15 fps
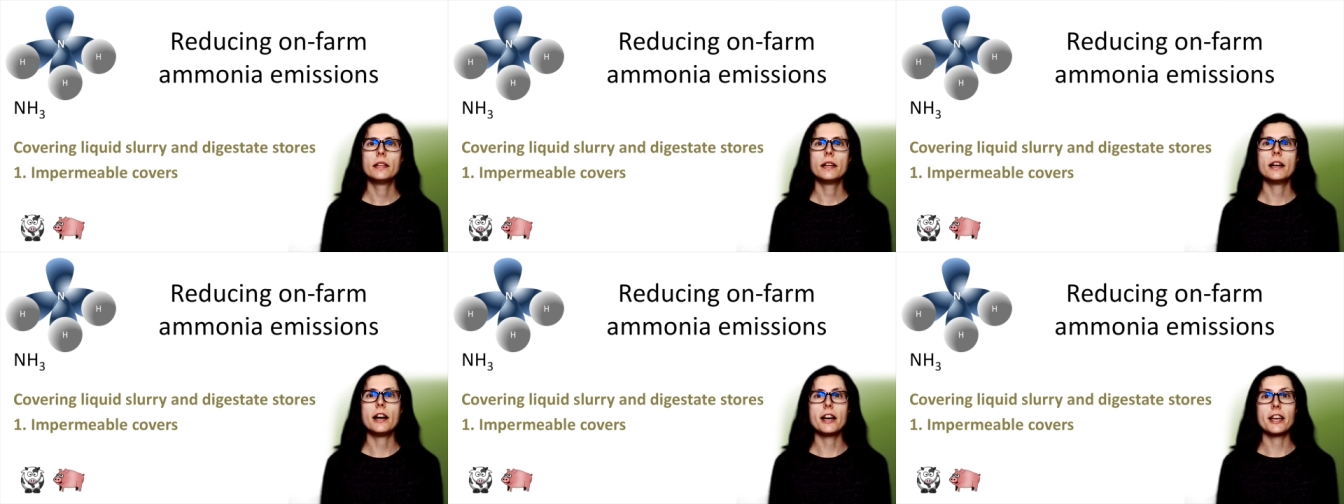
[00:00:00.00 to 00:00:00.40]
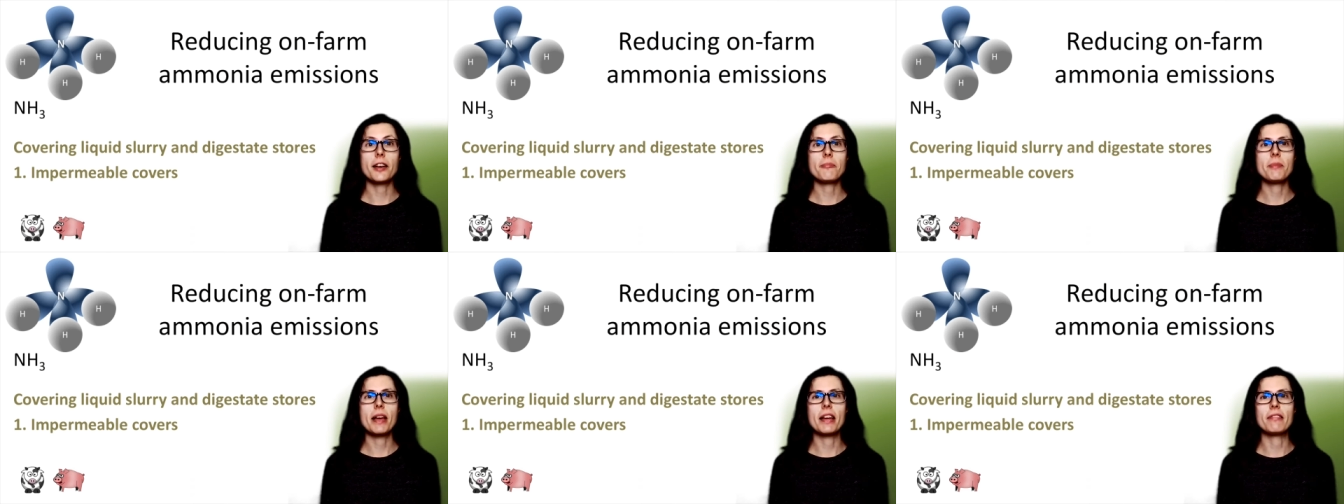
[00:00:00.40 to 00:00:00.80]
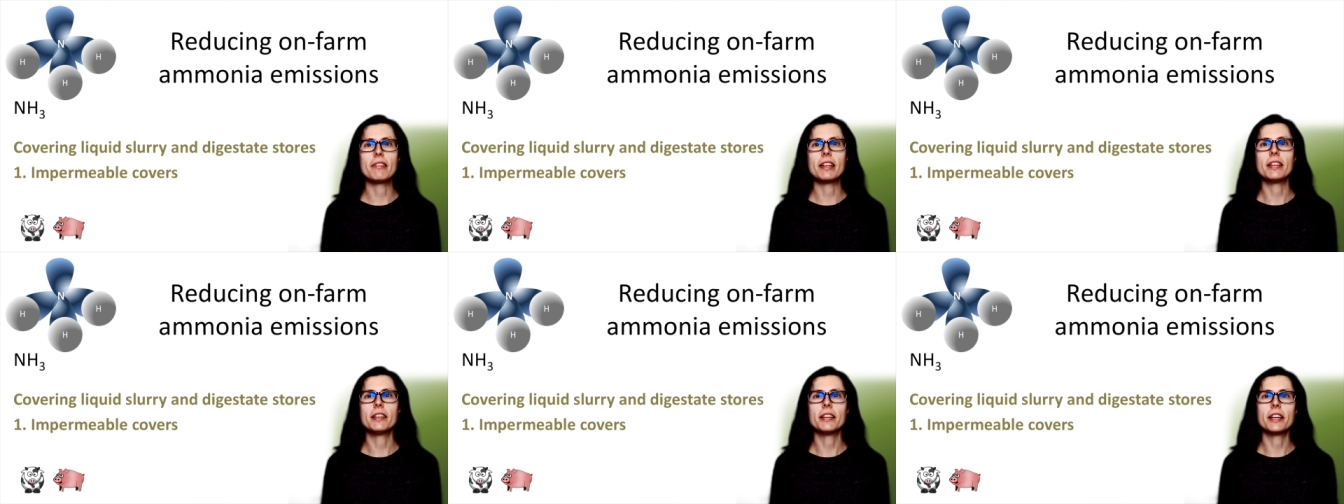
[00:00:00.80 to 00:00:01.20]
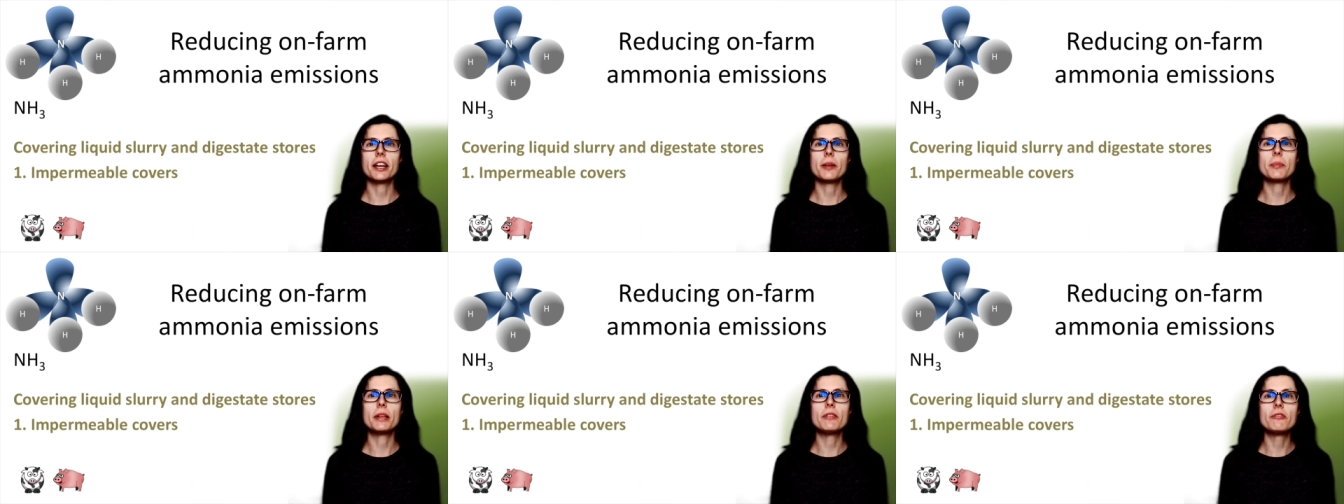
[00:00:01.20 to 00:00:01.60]
Hi, I'm Mary.
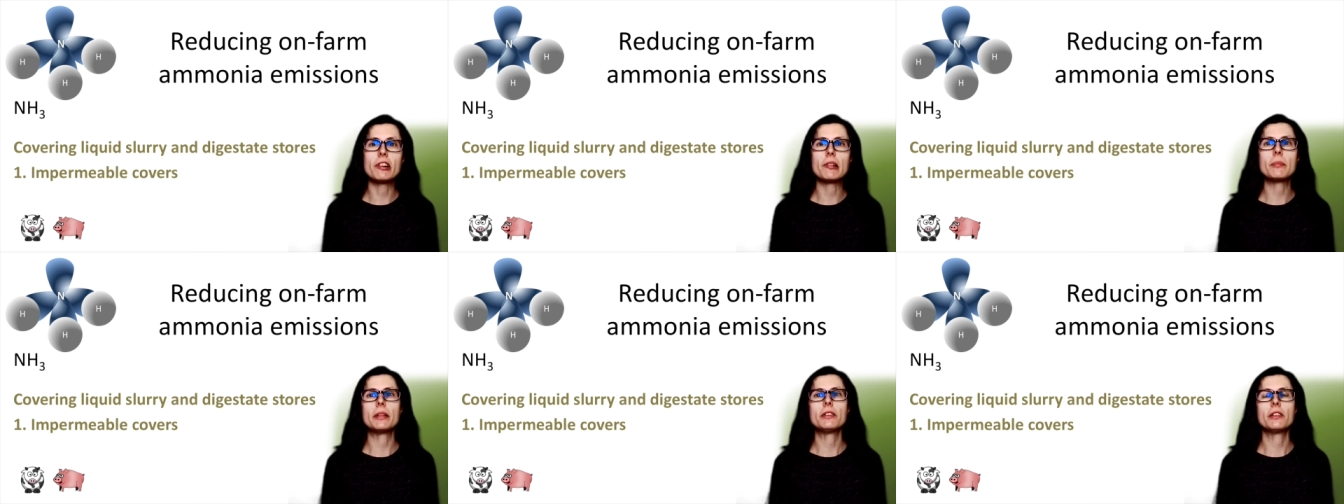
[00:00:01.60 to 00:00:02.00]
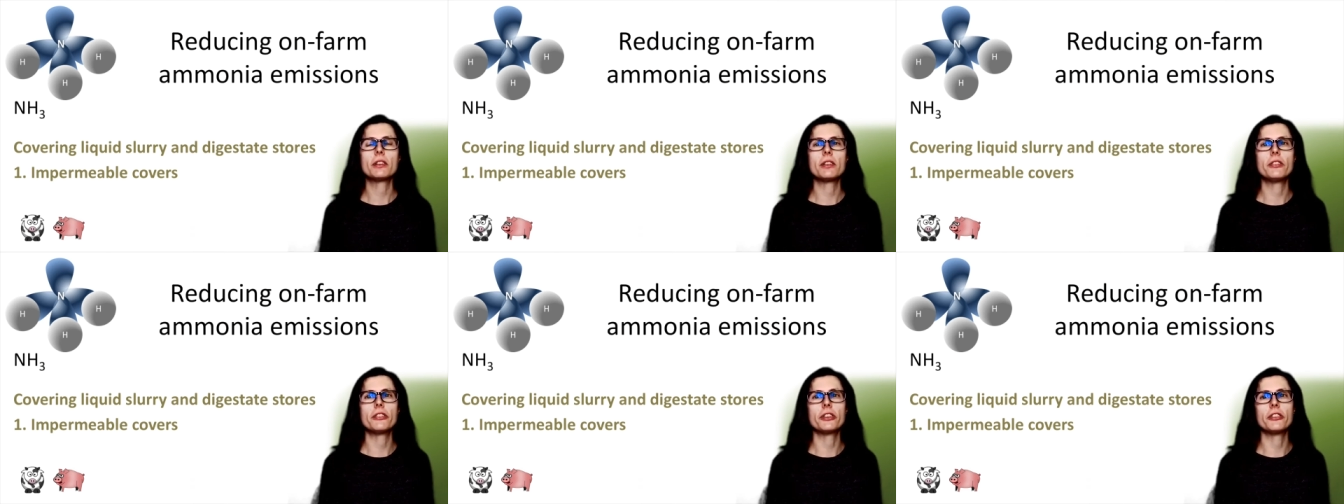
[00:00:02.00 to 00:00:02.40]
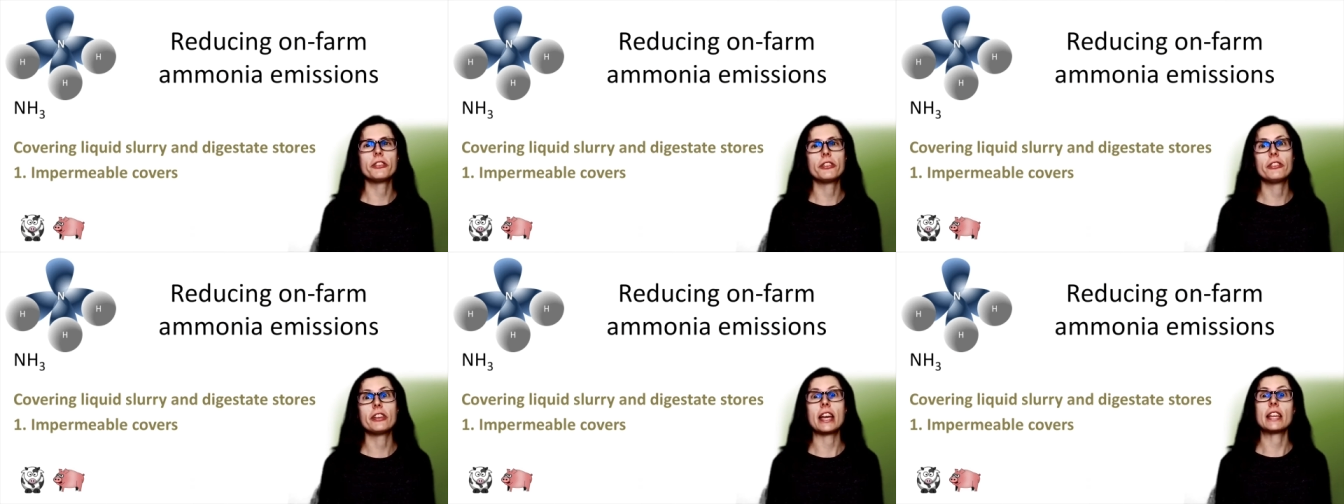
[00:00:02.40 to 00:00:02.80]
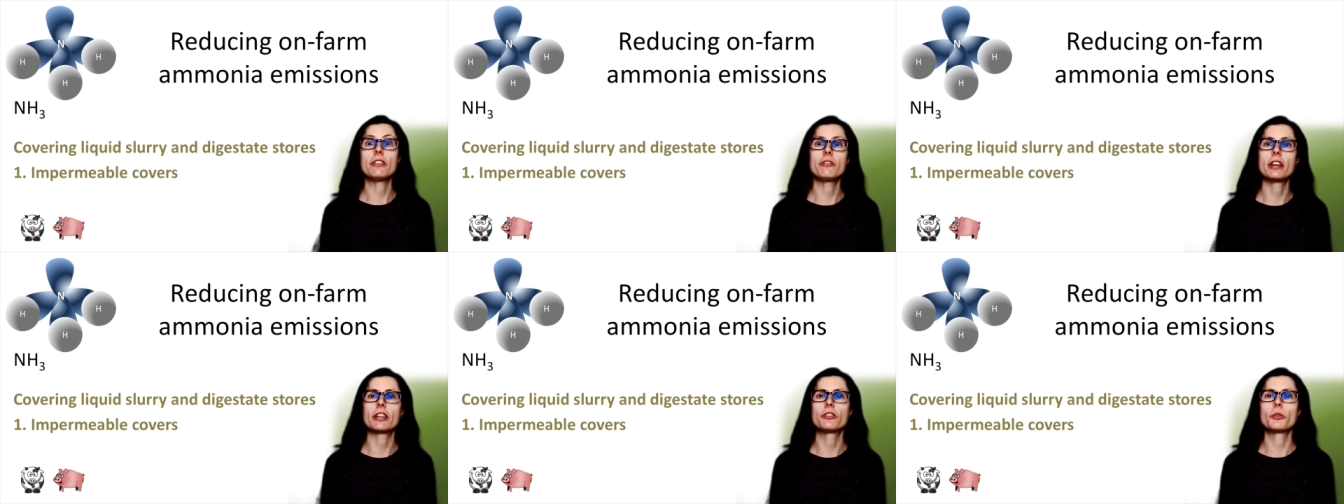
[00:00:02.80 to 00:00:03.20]
I'm an environmental consultant and a
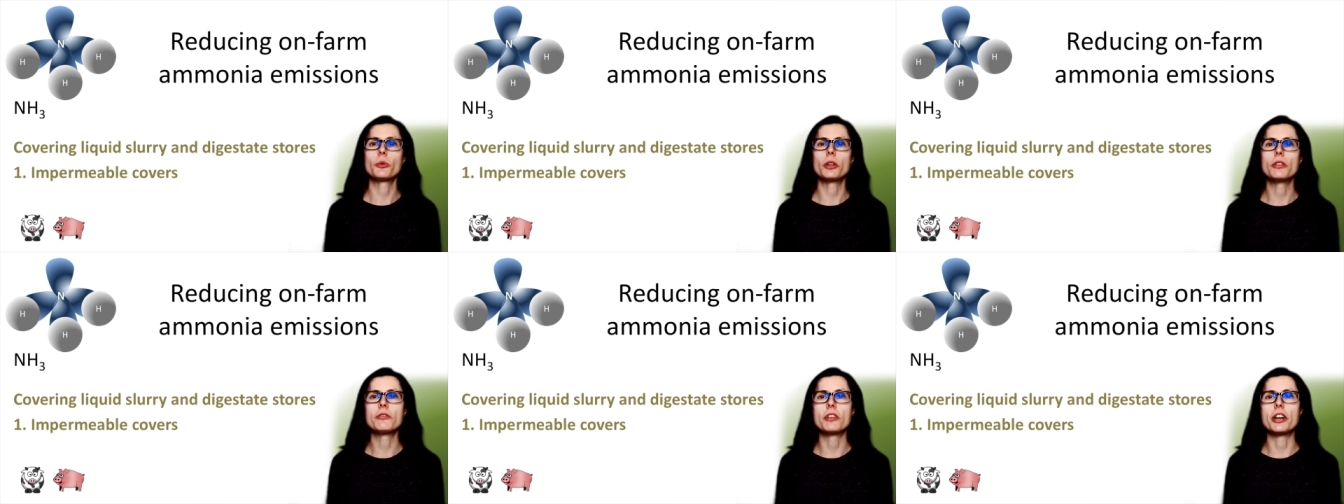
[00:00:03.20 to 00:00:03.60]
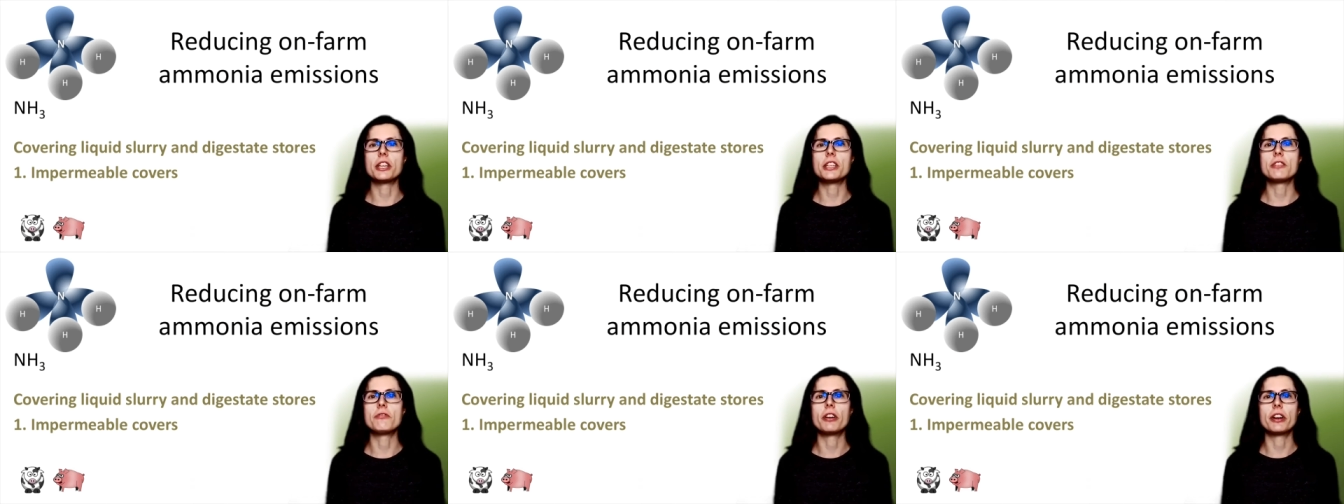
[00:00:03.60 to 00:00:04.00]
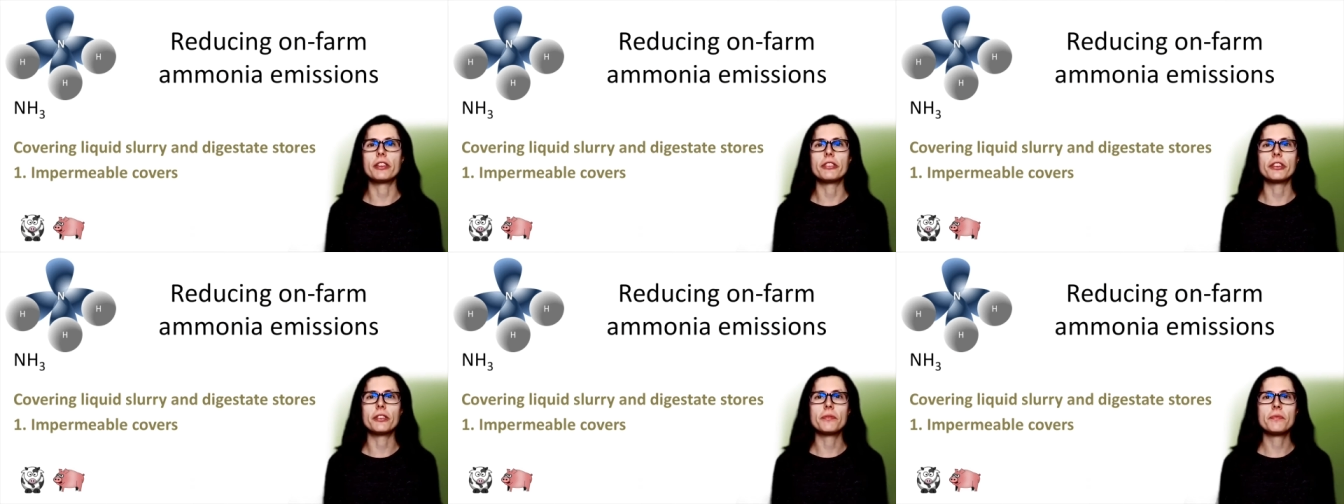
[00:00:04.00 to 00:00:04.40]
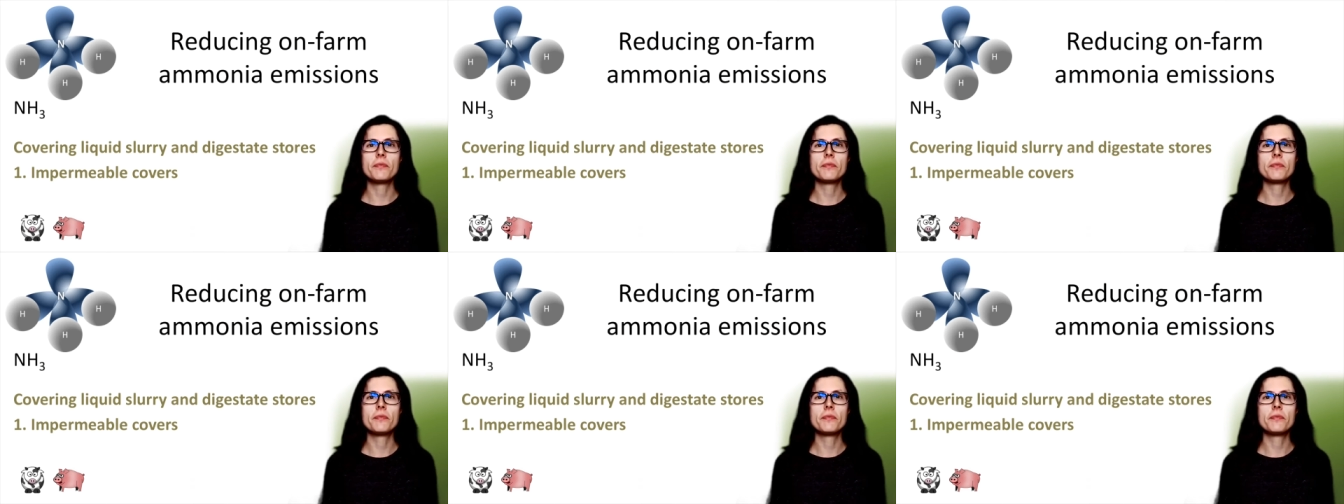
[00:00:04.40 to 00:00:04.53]
FACTS qualified advisor.